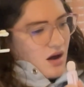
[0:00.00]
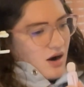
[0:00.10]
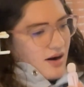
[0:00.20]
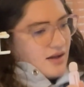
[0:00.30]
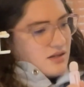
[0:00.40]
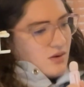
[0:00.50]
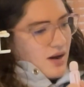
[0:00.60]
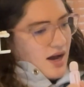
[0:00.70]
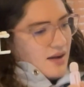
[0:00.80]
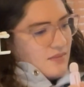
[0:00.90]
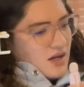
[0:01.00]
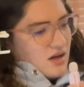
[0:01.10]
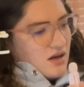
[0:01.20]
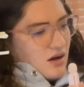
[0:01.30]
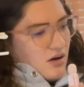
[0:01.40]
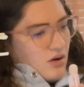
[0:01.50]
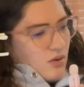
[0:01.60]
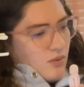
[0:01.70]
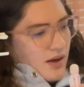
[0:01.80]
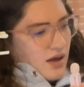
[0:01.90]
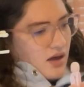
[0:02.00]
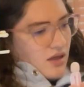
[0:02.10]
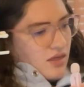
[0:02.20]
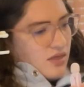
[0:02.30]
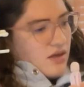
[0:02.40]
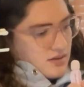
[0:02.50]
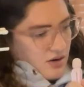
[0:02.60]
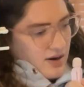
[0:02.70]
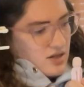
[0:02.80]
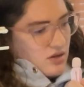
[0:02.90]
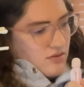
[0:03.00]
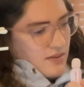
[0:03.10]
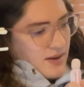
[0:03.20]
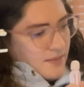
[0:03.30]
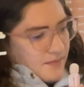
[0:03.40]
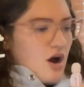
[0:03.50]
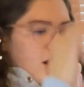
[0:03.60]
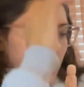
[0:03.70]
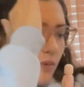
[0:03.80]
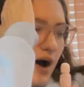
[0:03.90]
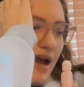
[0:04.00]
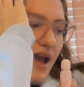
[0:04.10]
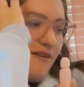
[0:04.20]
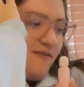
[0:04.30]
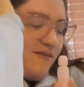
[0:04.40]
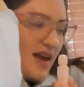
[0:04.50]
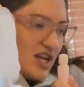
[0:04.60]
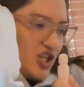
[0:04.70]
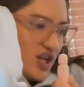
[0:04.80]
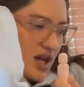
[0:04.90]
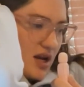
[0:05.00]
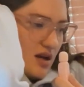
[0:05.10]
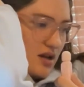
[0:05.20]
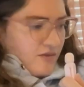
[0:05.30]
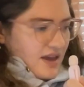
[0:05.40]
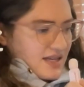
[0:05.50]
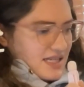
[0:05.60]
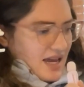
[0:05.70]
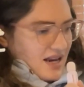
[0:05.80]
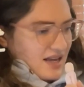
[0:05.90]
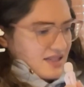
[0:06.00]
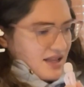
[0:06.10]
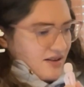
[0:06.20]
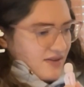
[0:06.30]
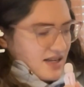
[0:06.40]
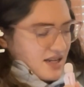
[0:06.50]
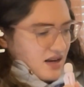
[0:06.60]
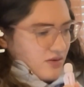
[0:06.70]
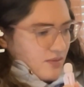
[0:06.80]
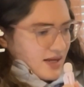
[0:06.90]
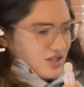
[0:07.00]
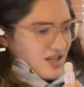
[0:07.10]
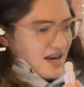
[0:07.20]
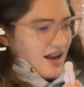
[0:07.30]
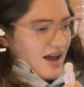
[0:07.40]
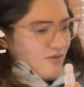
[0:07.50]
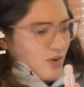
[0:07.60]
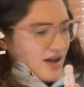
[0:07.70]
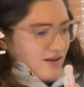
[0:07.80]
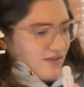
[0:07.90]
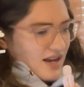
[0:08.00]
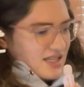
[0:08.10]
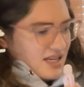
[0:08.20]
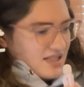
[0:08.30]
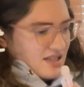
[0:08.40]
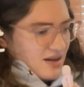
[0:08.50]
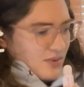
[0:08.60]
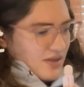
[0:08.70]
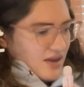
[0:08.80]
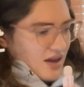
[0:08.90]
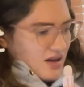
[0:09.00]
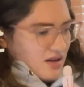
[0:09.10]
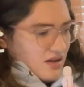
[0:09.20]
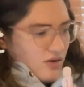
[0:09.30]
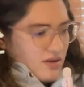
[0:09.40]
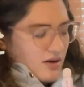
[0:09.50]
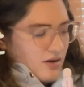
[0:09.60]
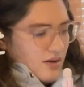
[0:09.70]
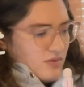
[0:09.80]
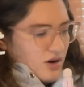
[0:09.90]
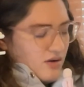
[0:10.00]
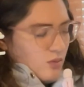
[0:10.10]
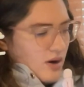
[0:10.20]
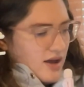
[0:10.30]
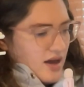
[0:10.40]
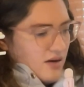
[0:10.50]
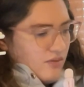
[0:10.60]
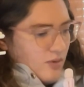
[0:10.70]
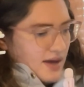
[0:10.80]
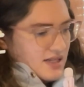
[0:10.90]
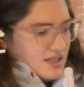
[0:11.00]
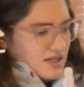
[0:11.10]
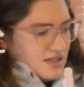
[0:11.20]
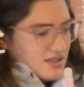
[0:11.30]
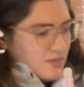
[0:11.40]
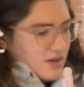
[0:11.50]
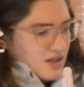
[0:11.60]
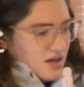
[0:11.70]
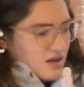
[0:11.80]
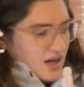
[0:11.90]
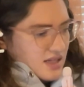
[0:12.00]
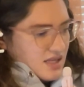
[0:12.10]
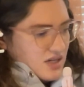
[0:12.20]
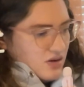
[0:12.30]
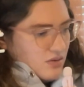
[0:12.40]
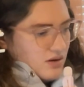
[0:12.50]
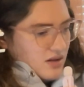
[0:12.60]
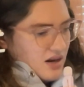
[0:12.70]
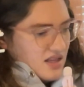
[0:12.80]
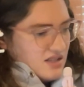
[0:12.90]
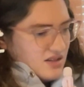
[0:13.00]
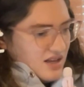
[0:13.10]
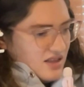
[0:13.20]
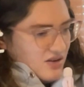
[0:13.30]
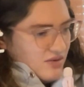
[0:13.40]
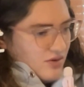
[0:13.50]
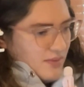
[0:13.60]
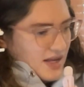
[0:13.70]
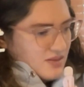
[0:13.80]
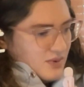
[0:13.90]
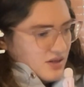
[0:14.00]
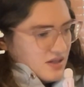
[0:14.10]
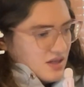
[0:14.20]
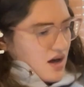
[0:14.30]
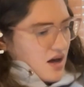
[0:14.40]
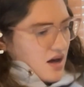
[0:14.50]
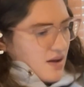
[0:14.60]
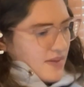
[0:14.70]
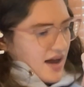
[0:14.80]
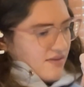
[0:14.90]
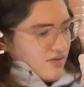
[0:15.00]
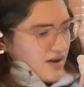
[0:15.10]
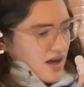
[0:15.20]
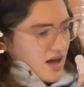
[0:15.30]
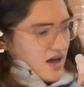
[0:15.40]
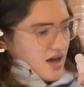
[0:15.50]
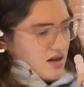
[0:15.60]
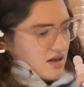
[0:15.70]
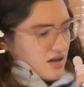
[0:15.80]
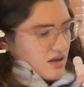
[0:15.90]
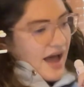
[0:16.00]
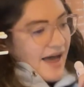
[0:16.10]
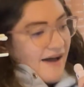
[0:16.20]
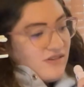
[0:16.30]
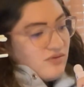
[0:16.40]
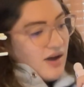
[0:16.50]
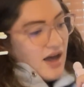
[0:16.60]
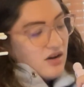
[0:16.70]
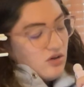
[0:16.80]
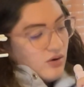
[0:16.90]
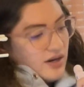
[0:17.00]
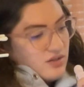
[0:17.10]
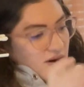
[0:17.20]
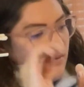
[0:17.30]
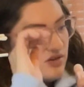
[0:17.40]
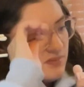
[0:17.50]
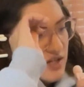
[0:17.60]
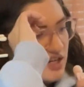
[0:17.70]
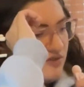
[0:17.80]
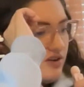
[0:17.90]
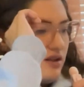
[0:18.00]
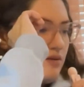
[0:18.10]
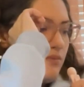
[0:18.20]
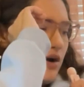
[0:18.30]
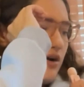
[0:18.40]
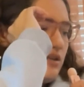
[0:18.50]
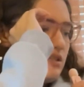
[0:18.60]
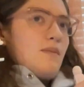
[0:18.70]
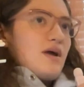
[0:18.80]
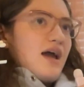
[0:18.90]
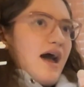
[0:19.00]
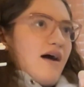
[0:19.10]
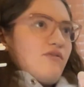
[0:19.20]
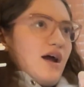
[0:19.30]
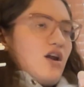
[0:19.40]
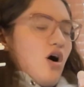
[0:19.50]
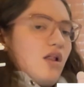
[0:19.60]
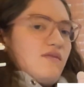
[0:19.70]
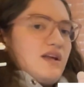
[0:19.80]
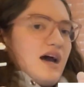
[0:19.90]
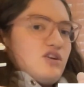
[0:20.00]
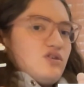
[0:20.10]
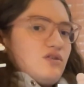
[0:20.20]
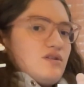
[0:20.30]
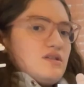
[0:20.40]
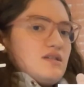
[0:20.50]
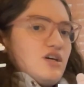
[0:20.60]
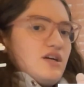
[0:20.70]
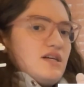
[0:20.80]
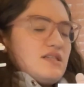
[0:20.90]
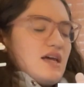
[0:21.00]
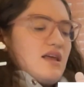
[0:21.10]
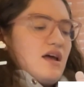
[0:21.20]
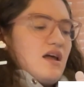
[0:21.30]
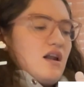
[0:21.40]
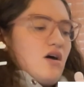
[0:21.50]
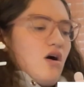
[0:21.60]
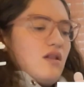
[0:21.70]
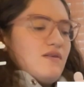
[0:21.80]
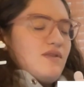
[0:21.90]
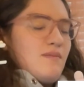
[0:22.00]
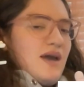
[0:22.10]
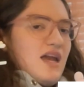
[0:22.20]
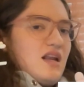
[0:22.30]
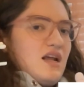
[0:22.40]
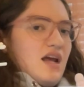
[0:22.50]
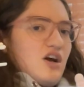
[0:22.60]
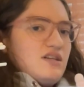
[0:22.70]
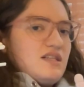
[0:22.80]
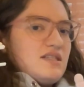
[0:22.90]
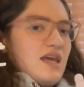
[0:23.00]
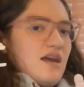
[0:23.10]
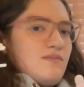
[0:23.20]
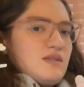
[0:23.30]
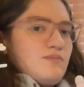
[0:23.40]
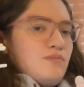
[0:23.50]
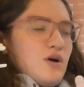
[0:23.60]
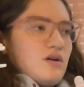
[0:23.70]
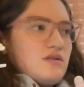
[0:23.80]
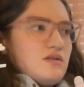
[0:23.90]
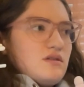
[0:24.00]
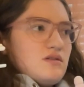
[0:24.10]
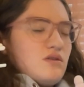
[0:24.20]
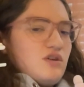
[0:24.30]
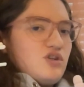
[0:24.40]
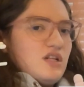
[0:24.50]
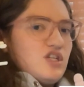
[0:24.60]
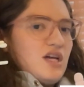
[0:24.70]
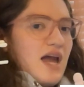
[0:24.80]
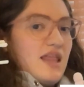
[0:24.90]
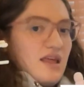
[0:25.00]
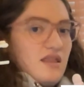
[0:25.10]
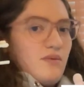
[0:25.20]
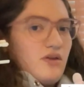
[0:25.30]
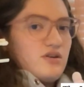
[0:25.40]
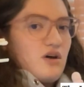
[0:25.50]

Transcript: All right, so I'm going to go with Sunrise on the Reaping. All right, YA fiction. Fake skating. Isn't that a fake dating romance? Do they not have YA fantasy as a separate thing? Or, I'm sorry, YA romantasy as a separate thing? I guess they don't. A lot of these look like they're romance books. I haven't read Glorious Rivals by Jennifer Lynn Barnes, but I have read all of the Naturals series and then all of the main Inheritance Games books. So the trilogy and then the Brothers